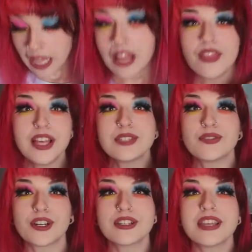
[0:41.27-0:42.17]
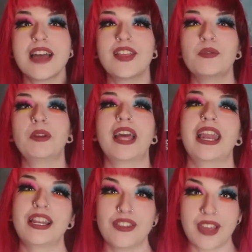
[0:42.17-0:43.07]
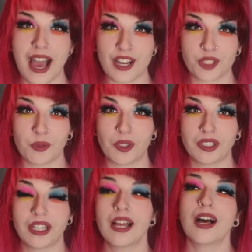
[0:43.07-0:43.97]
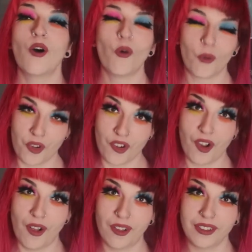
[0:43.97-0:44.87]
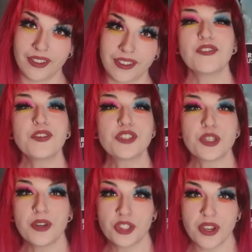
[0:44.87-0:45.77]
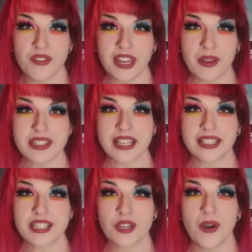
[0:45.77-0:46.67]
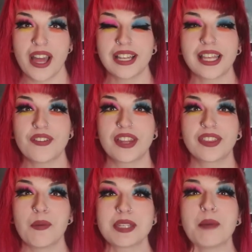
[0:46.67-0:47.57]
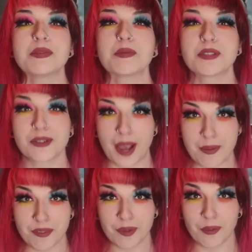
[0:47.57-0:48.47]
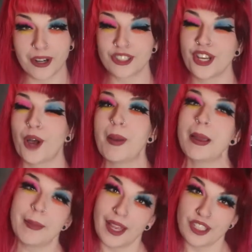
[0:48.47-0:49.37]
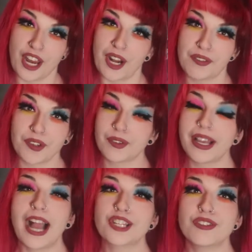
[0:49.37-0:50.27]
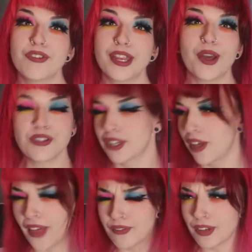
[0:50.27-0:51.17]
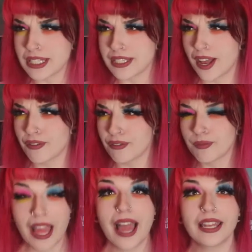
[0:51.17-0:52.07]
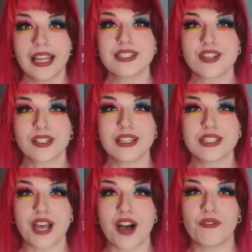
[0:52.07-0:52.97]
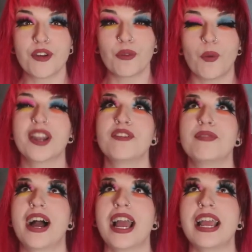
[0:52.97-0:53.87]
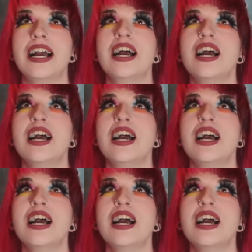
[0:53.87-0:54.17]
this first, and then we'll get into the actual horror haul. If you do enjoy videos like this, go ahead and give it a thumbs up, subscribe for more, check out my main channel for reaction videos and all that fun stuff. And let's start this off with one of my